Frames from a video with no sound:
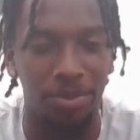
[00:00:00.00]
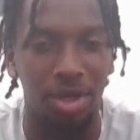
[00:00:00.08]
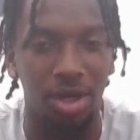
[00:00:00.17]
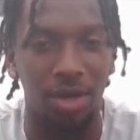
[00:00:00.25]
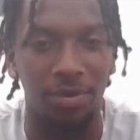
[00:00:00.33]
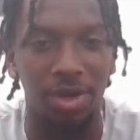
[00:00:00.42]

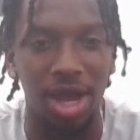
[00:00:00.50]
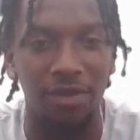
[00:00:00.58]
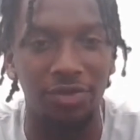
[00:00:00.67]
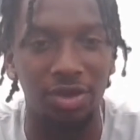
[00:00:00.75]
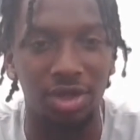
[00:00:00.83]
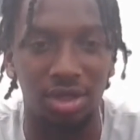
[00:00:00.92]
And
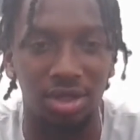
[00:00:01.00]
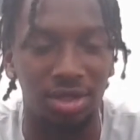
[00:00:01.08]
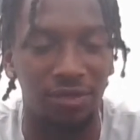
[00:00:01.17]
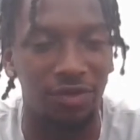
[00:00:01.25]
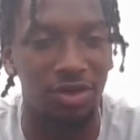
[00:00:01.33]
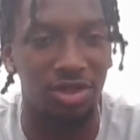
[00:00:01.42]
after
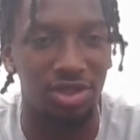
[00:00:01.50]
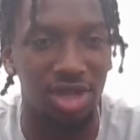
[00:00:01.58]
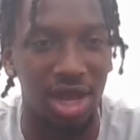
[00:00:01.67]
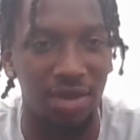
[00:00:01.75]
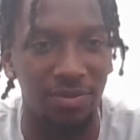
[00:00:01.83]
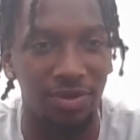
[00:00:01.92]
the first
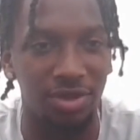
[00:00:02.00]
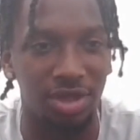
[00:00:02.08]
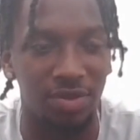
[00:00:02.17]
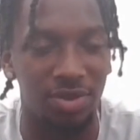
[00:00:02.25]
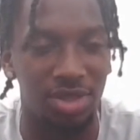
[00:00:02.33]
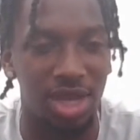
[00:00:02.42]

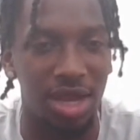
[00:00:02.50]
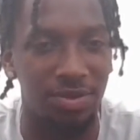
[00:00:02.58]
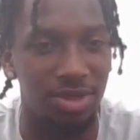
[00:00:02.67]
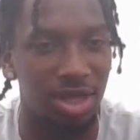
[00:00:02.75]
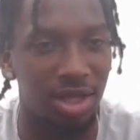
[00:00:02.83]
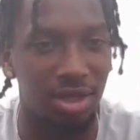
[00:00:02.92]
couple
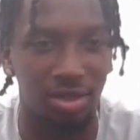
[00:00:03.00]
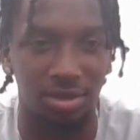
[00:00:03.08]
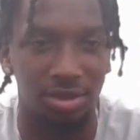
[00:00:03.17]
snaps, like